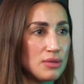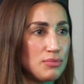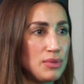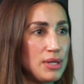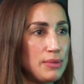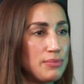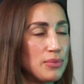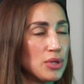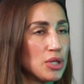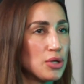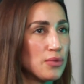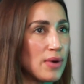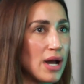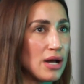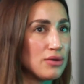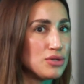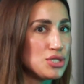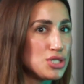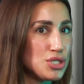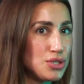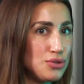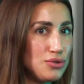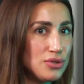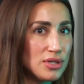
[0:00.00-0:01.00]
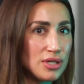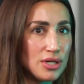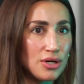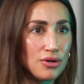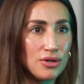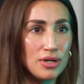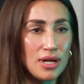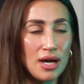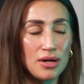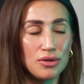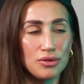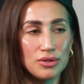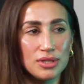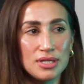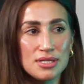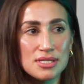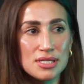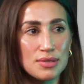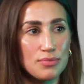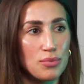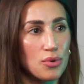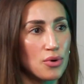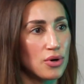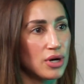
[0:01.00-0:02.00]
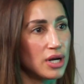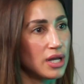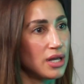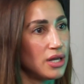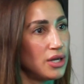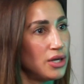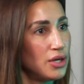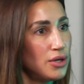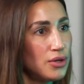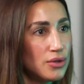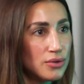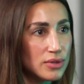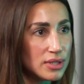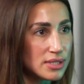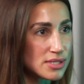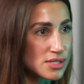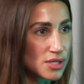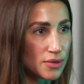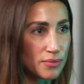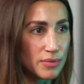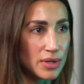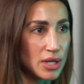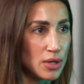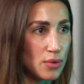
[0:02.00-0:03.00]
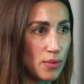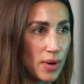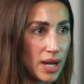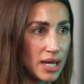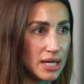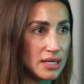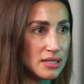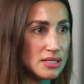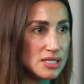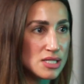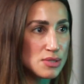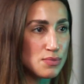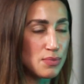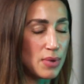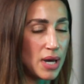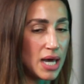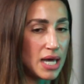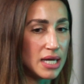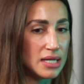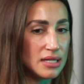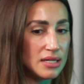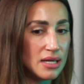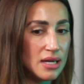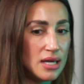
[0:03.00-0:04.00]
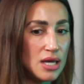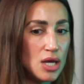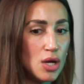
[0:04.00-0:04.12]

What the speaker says: people around you that are not only supporting you in so many ways, but